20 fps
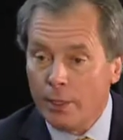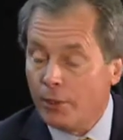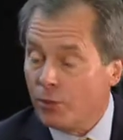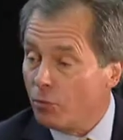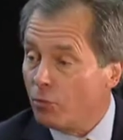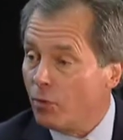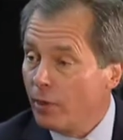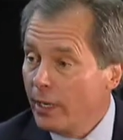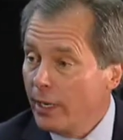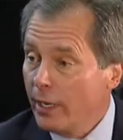
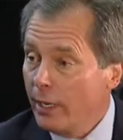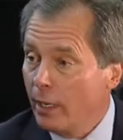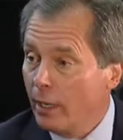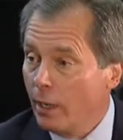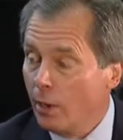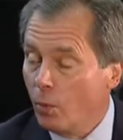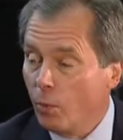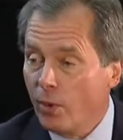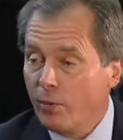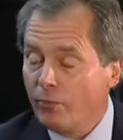3,
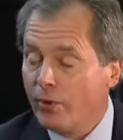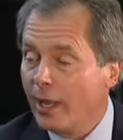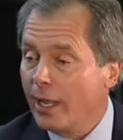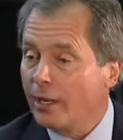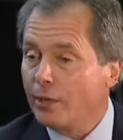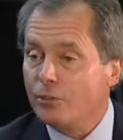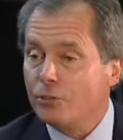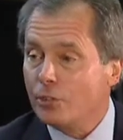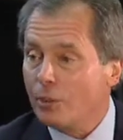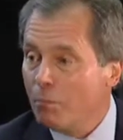we've got
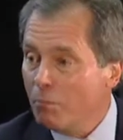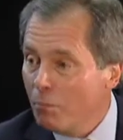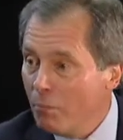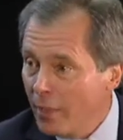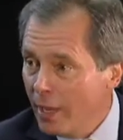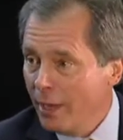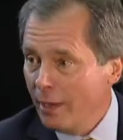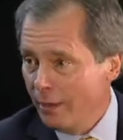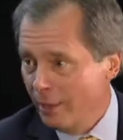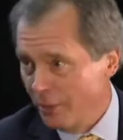a
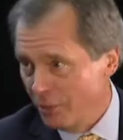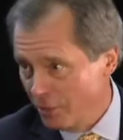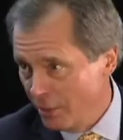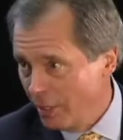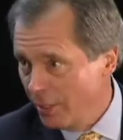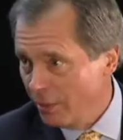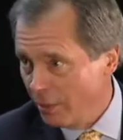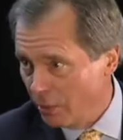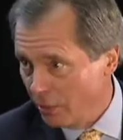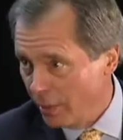tremendous
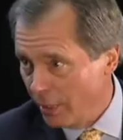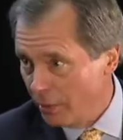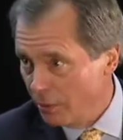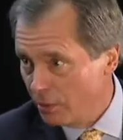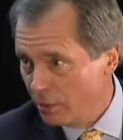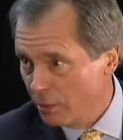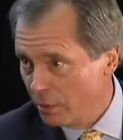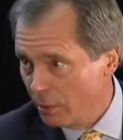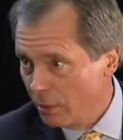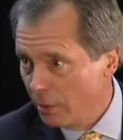
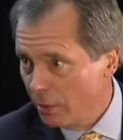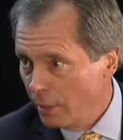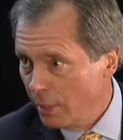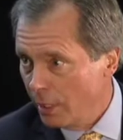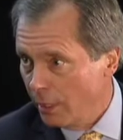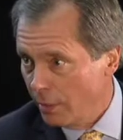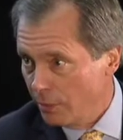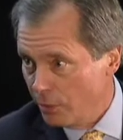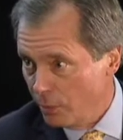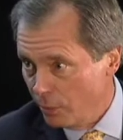increase,
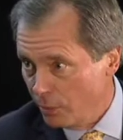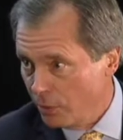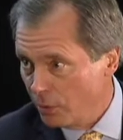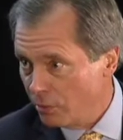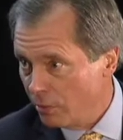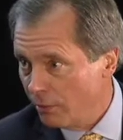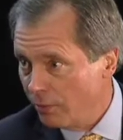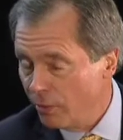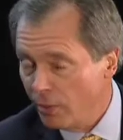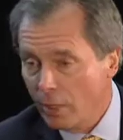and as you were
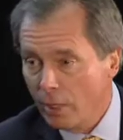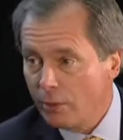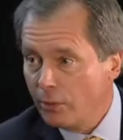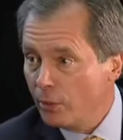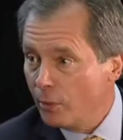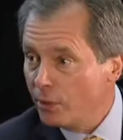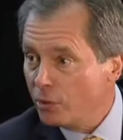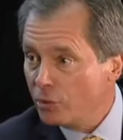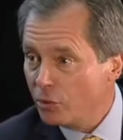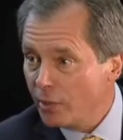just referring
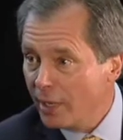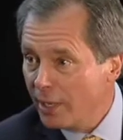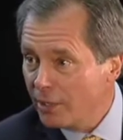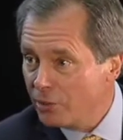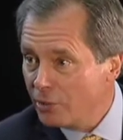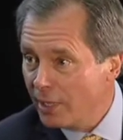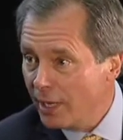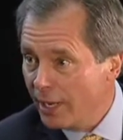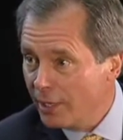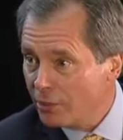to, in
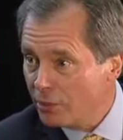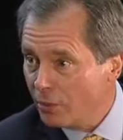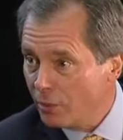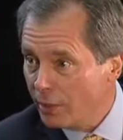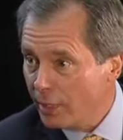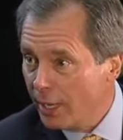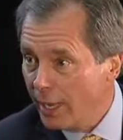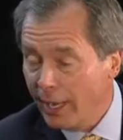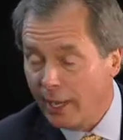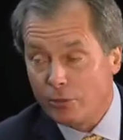transnational
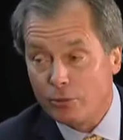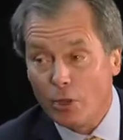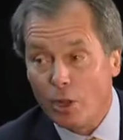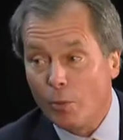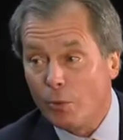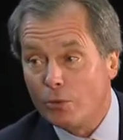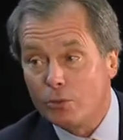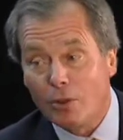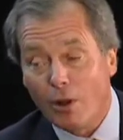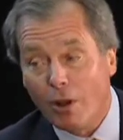gangs,
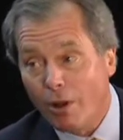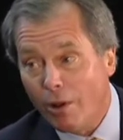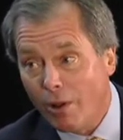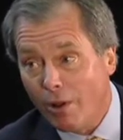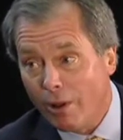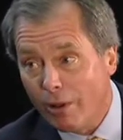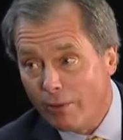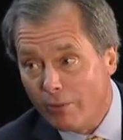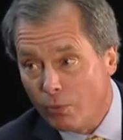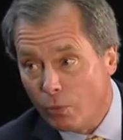almost
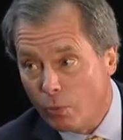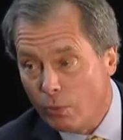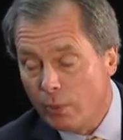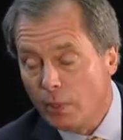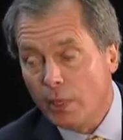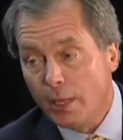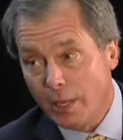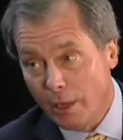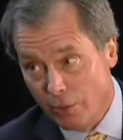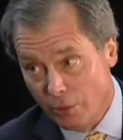all of
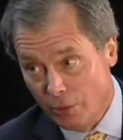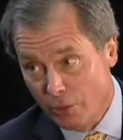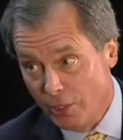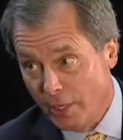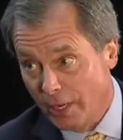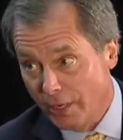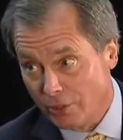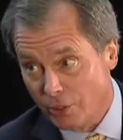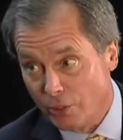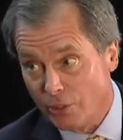here in
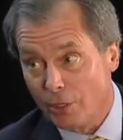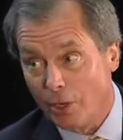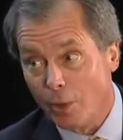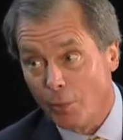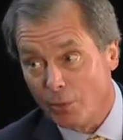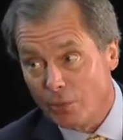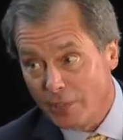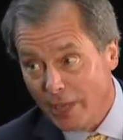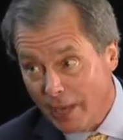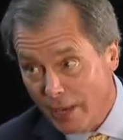Texas, in
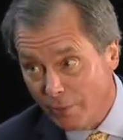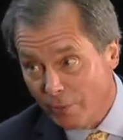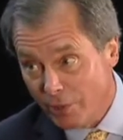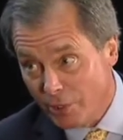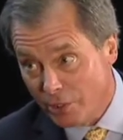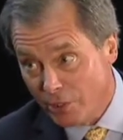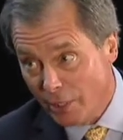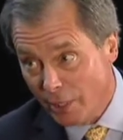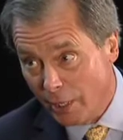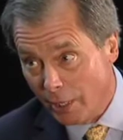almost every
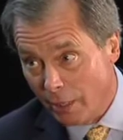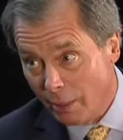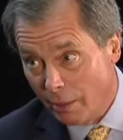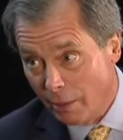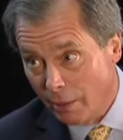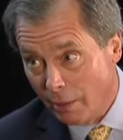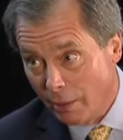city,